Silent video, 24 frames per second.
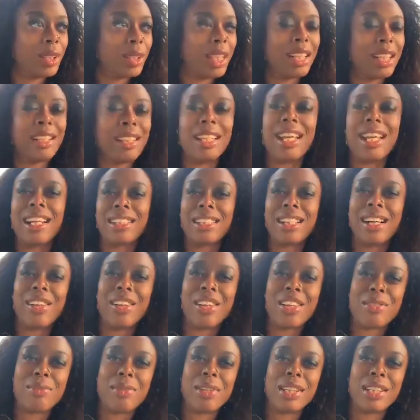getting that
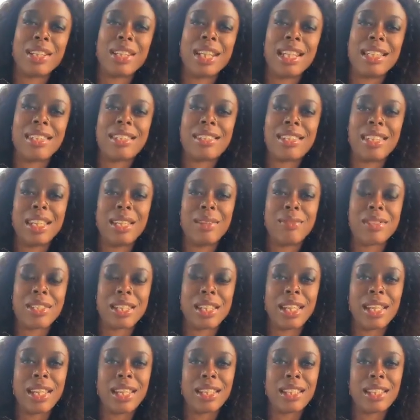acknowledgement, it
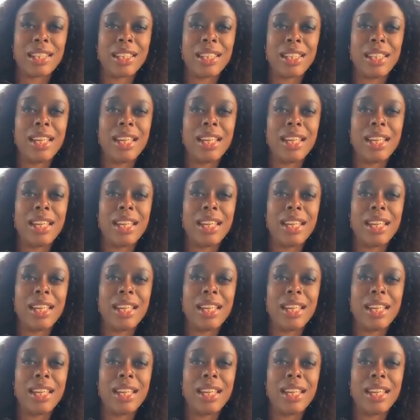seemed like